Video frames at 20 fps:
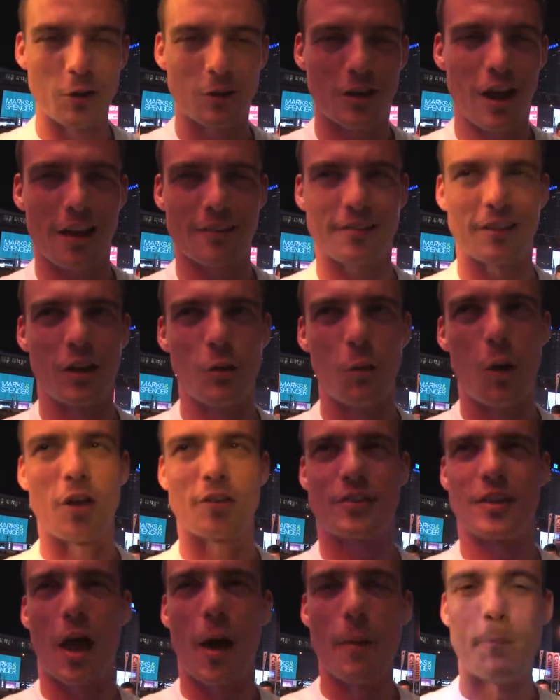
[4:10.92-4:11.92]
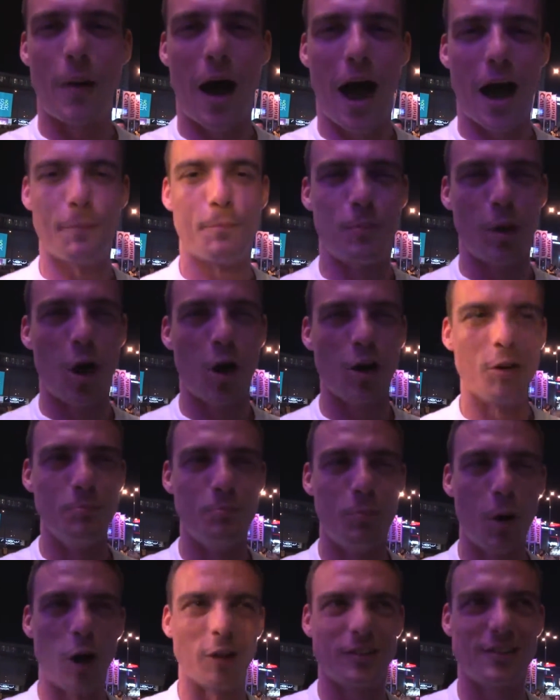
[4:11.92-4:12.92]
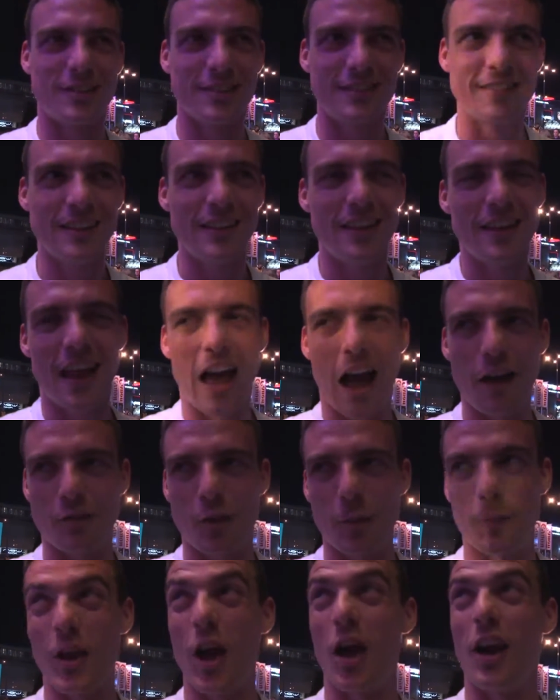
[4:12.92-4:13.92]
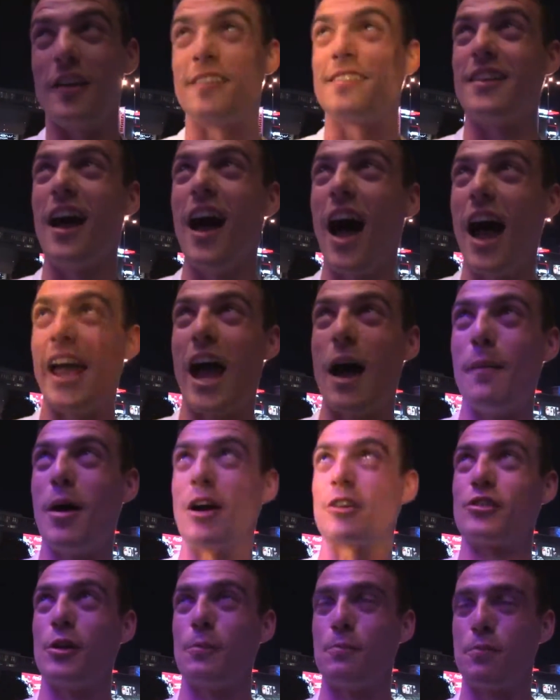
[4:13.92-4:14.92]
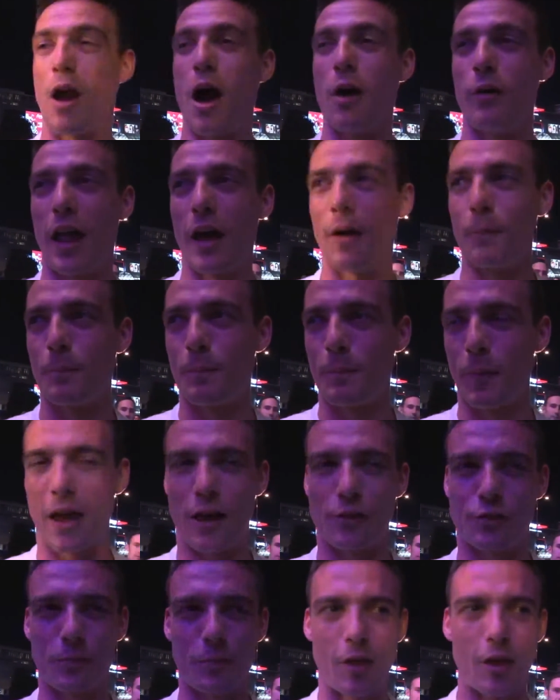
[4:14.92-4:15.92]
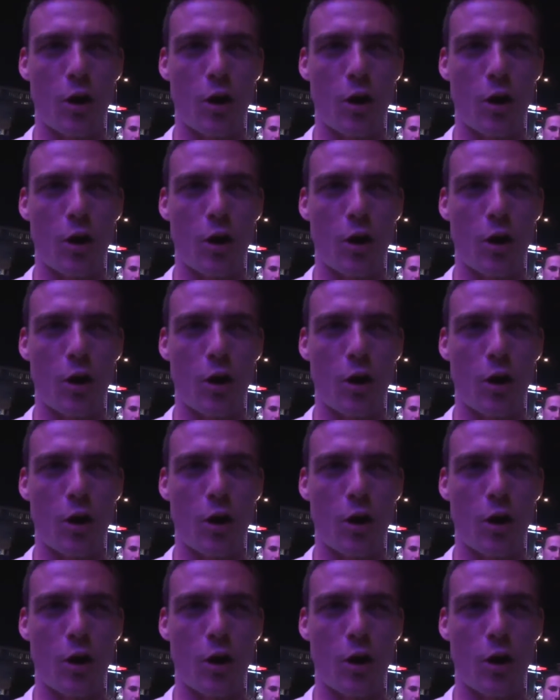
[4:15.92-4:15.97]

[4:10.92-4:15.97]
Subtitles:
Newcastle, there was bad blood, but I have to be honest, I am actually proud of players from